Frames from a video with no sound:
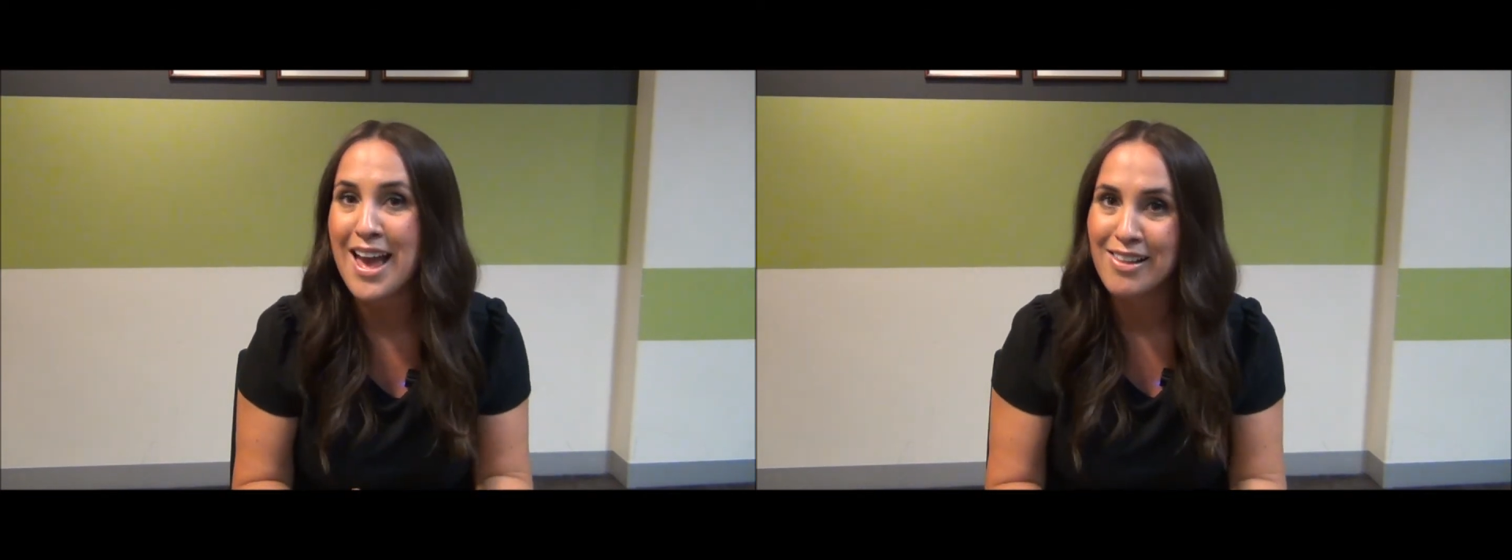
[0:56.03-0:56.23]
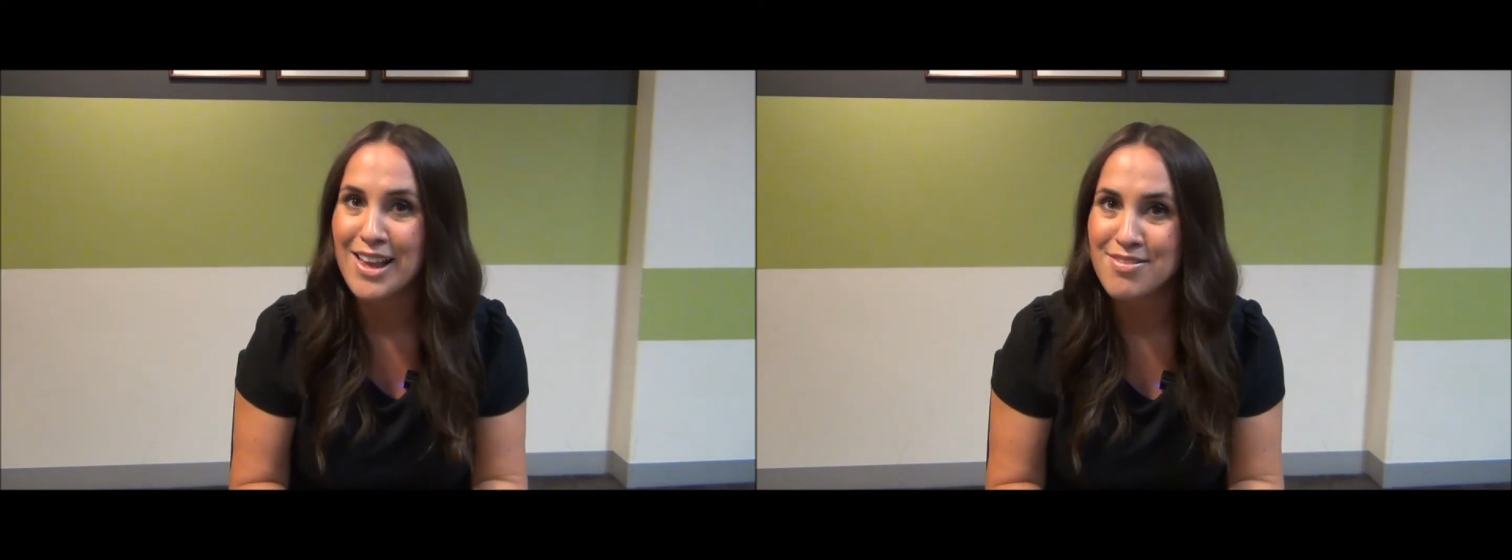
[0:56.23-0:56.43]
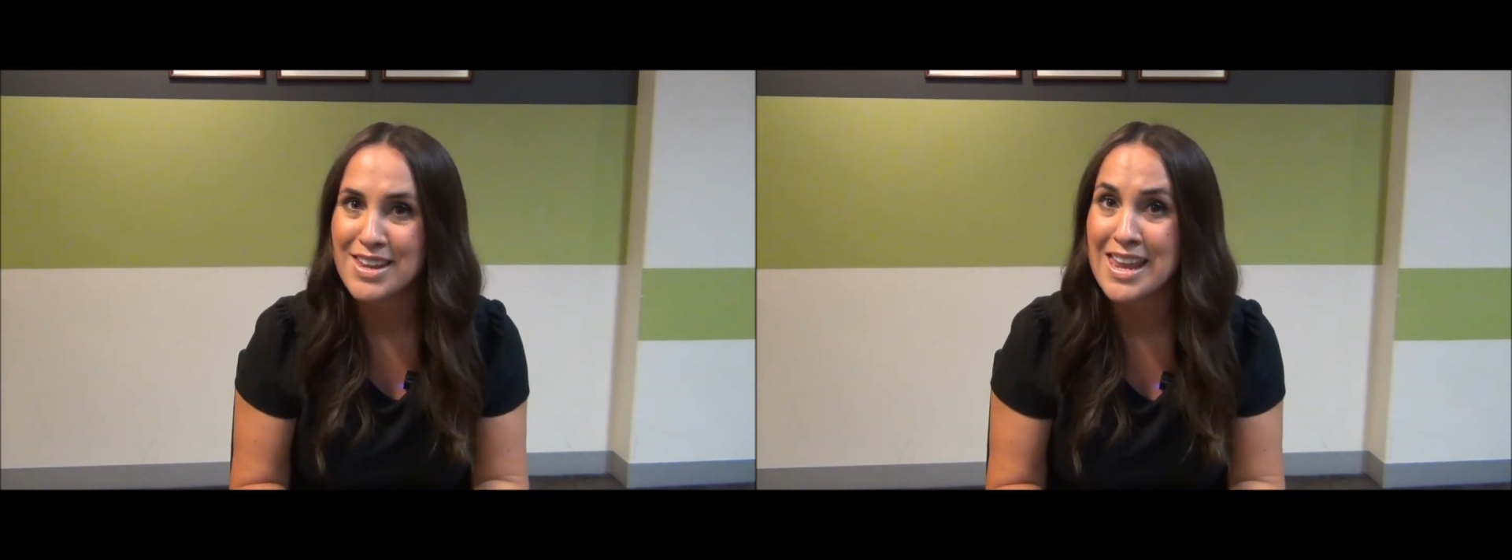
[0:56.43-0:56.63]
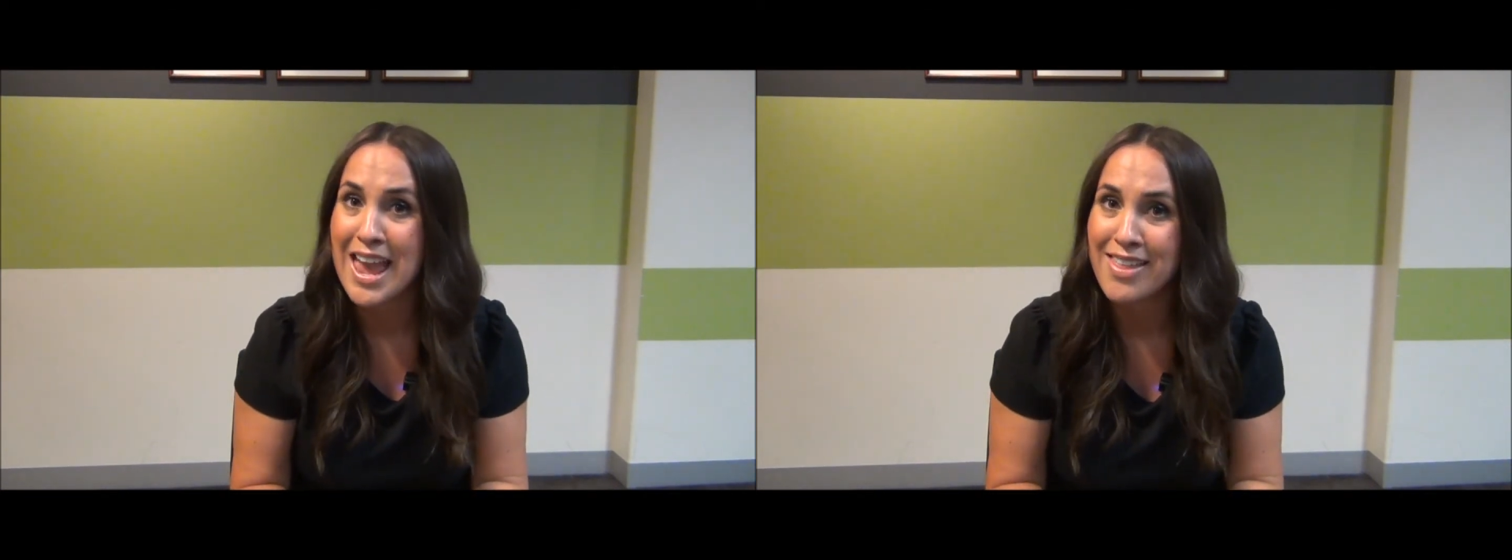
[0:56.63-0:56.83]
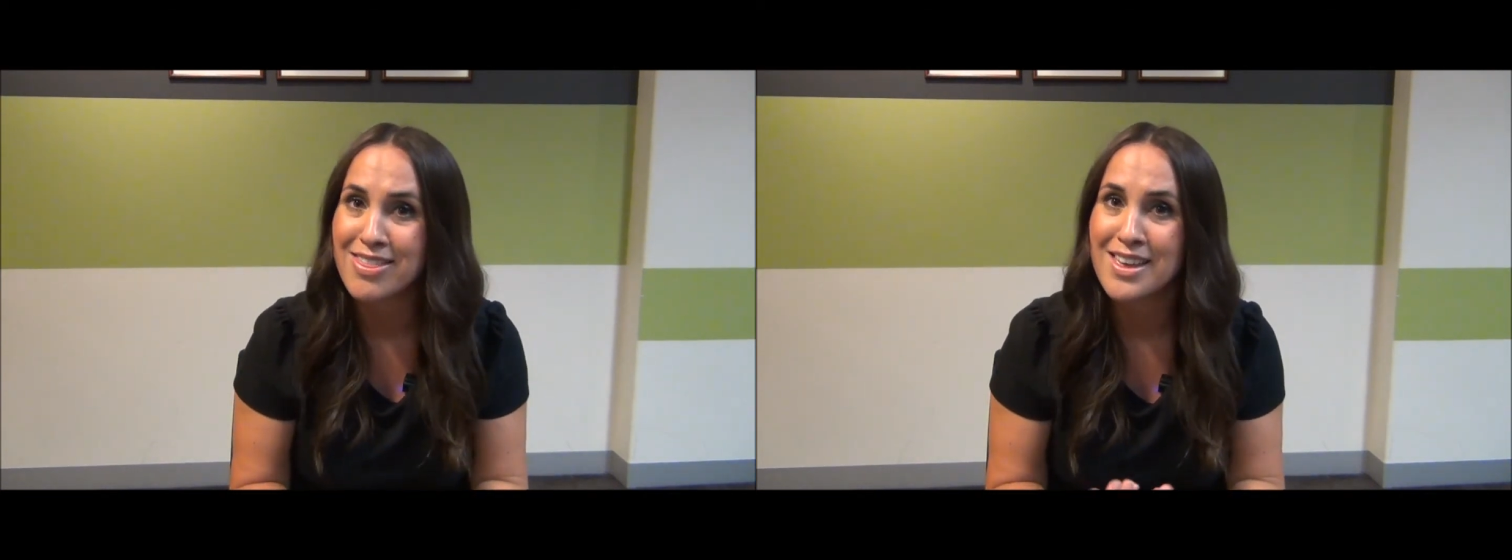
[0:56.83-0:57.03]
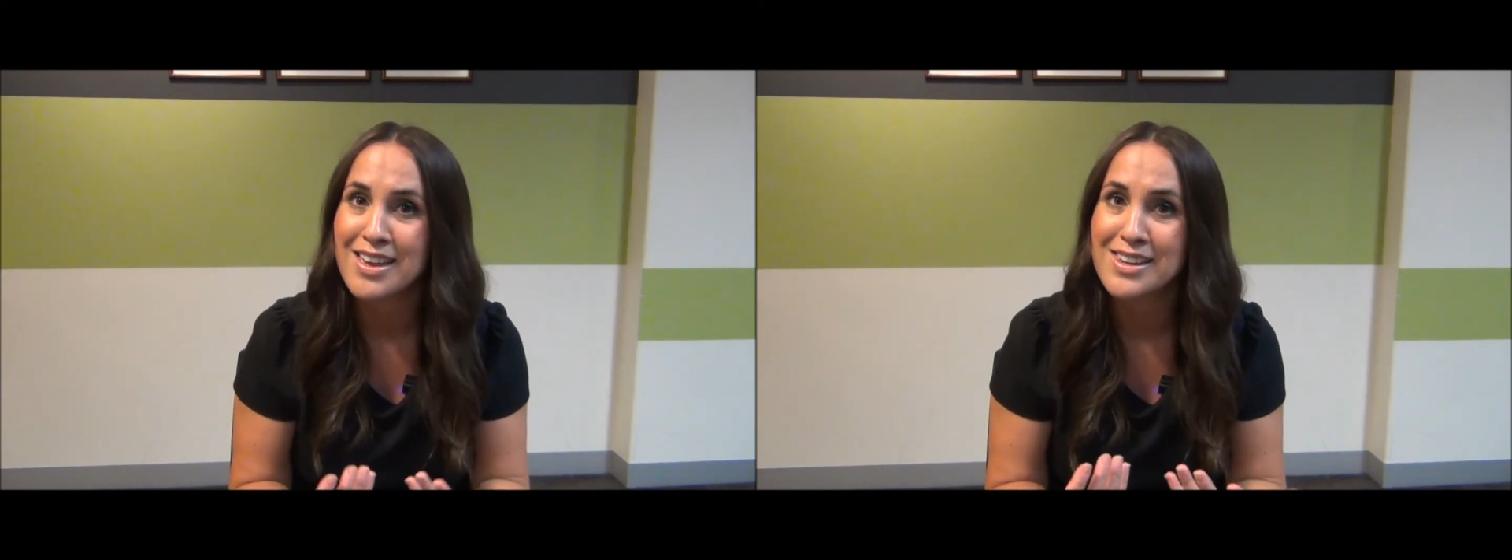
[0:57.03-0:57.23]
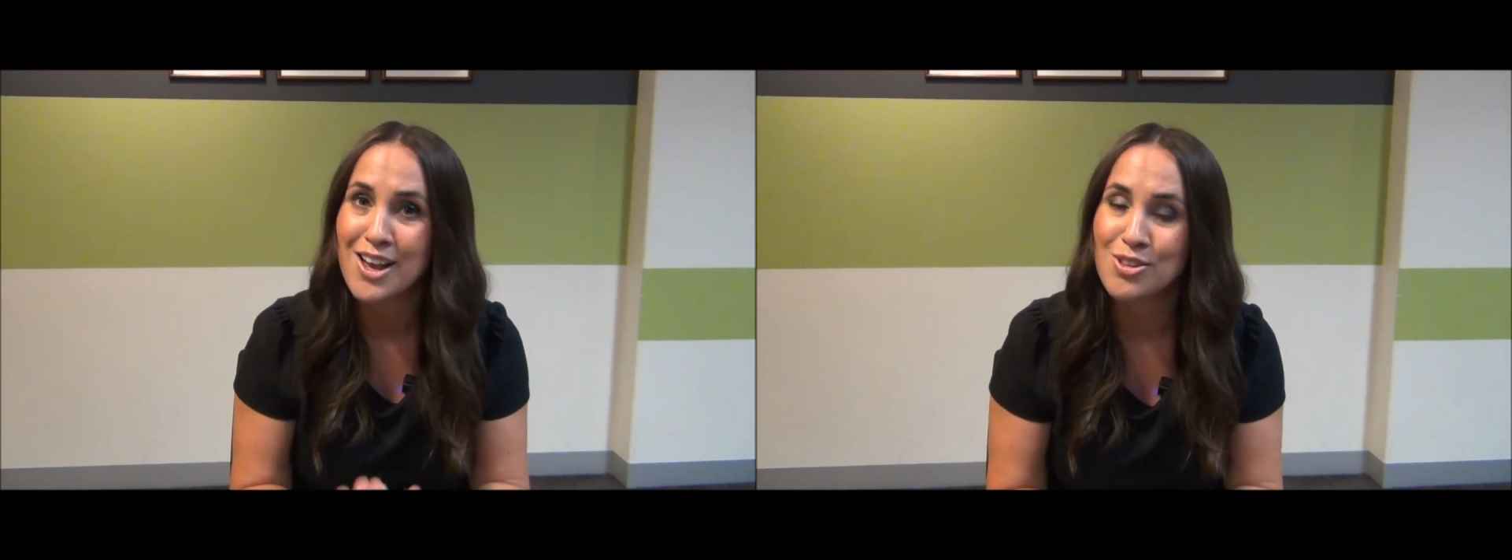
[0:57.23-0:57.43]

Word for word: the LIV and the